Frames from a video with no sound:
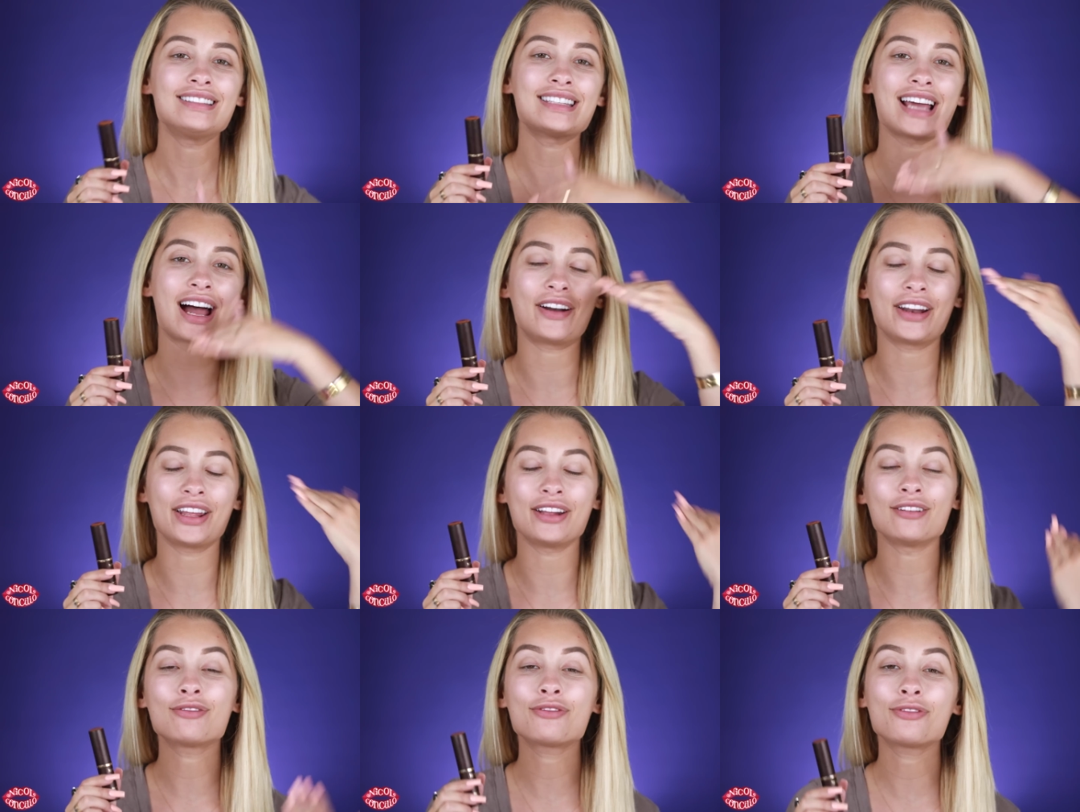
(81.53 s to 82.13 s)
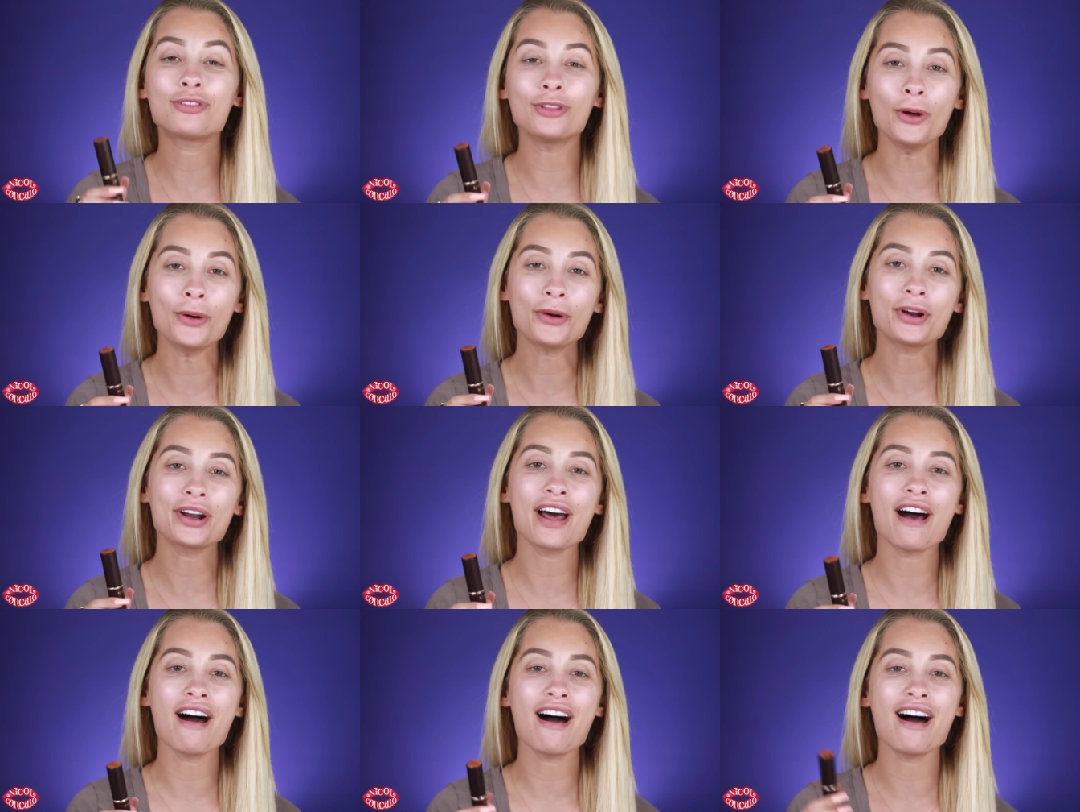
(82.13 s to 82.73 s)
down in
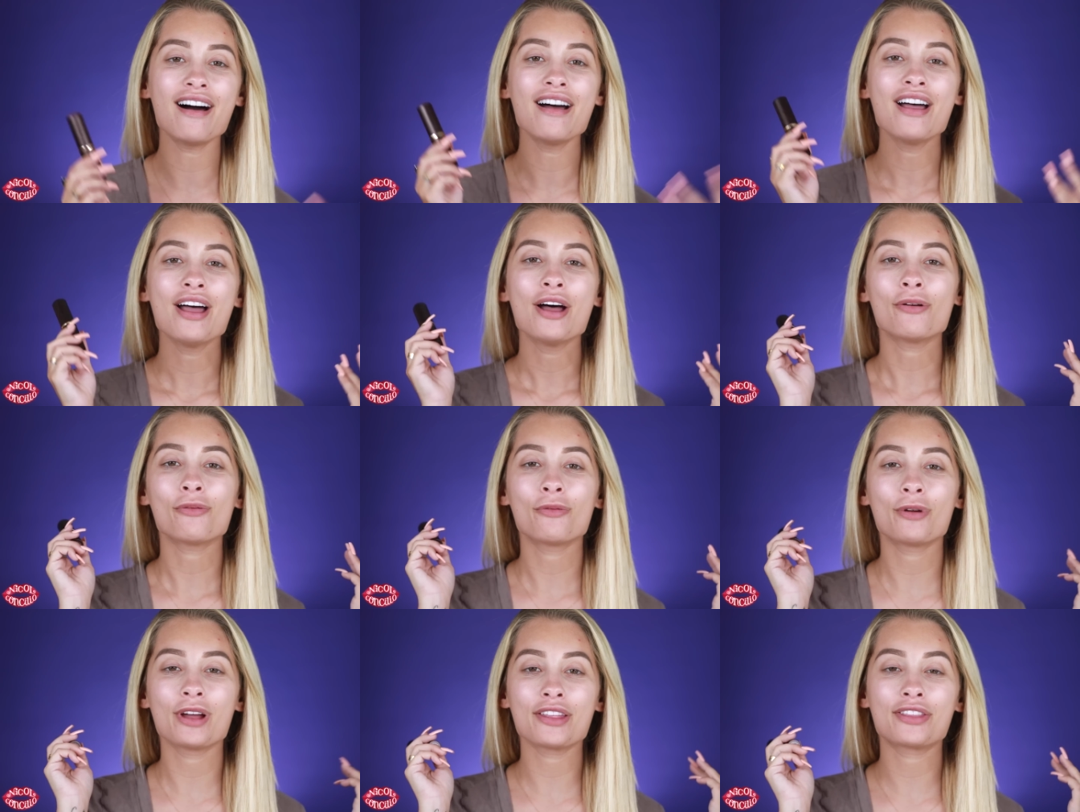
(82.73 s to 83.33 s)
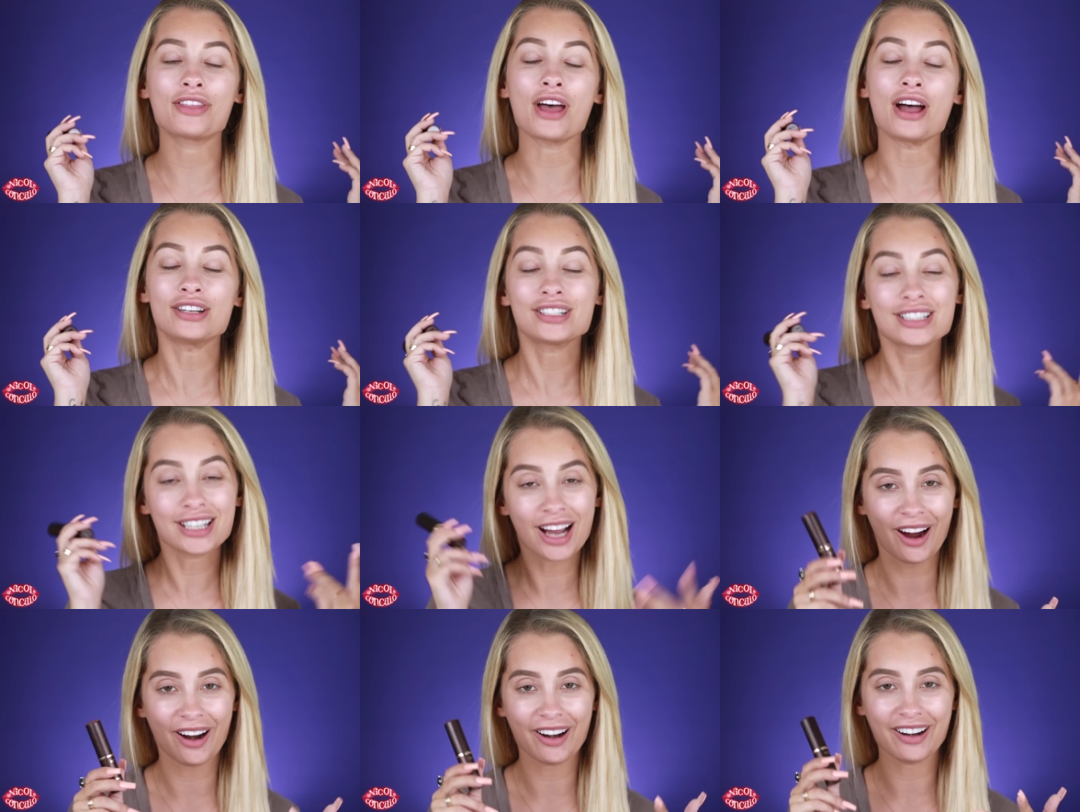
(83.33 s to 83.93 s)
Florida with
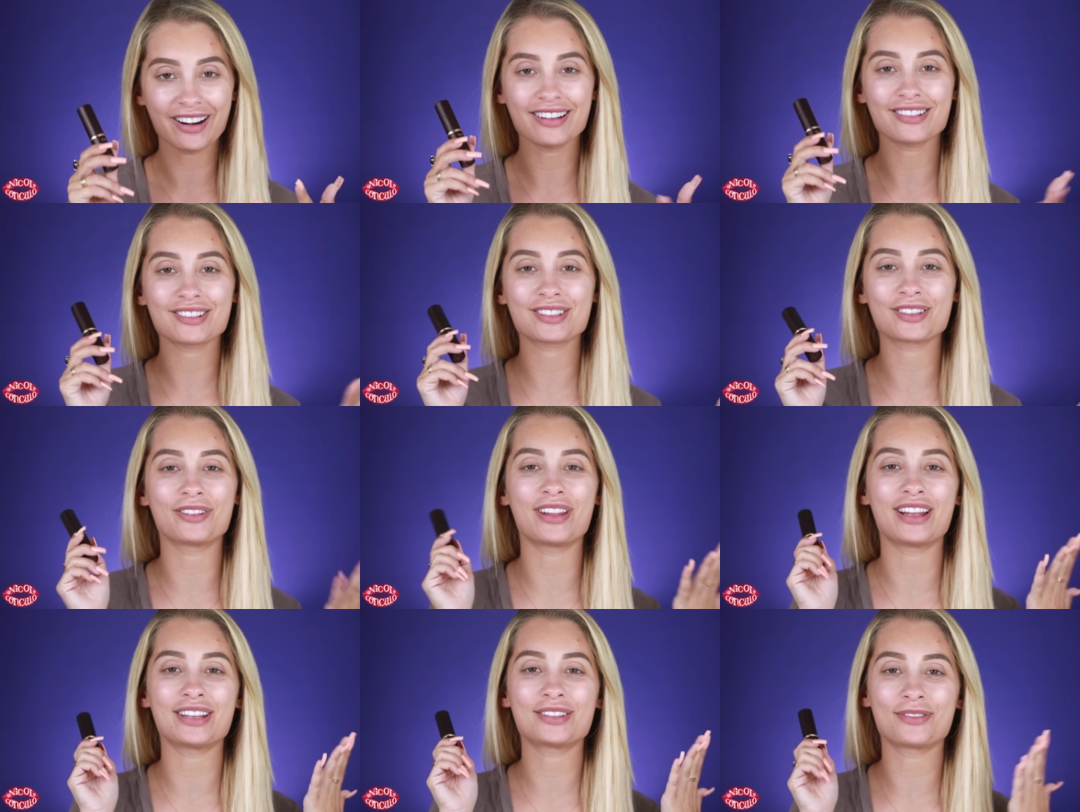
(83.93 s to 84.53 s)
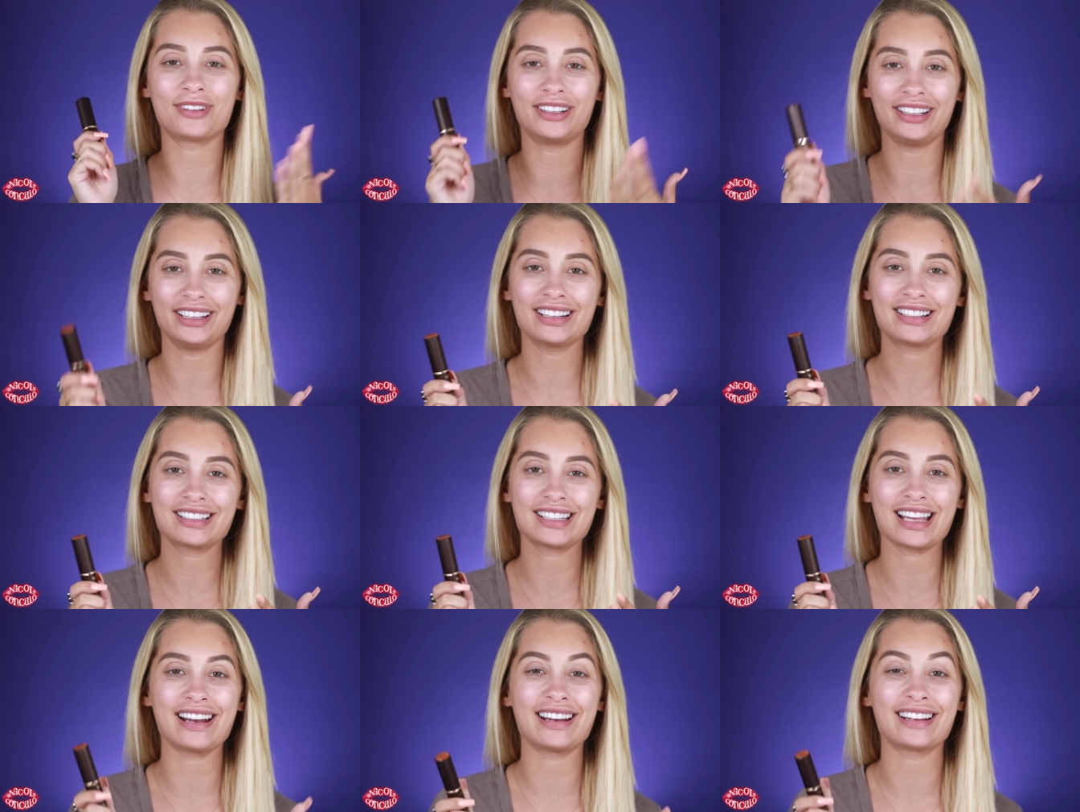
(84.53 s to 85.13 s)
Tarte, so that's really
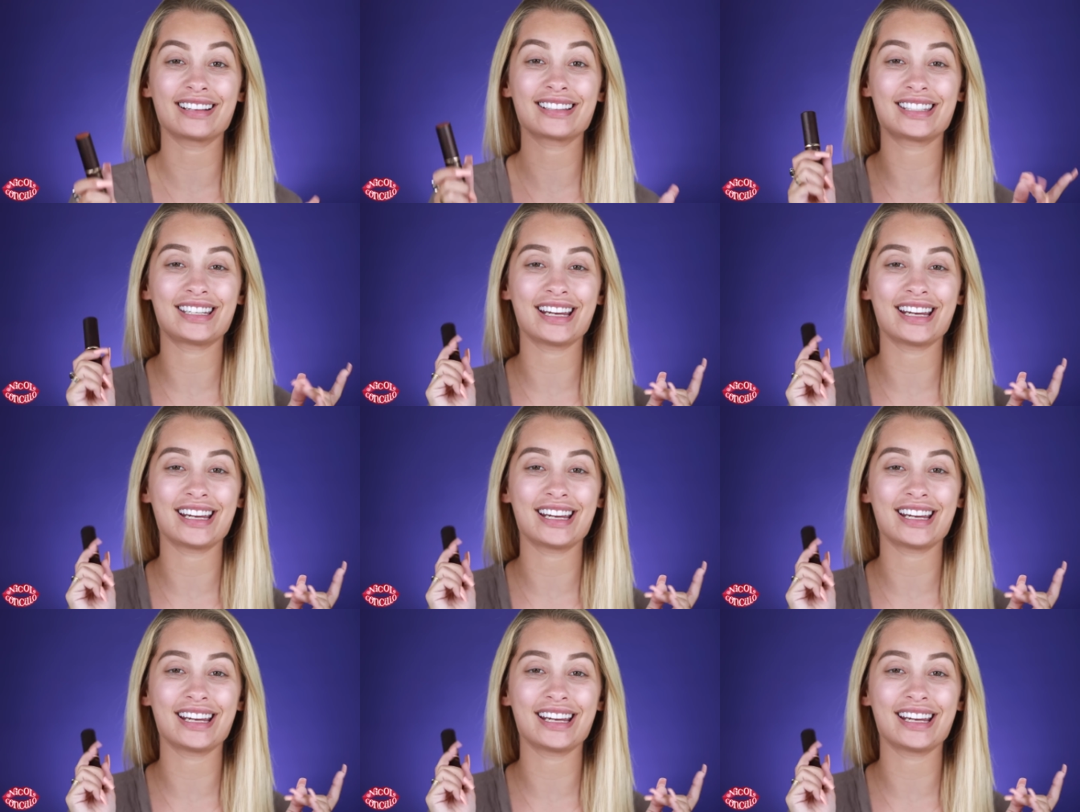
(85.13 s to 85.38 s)
exciting.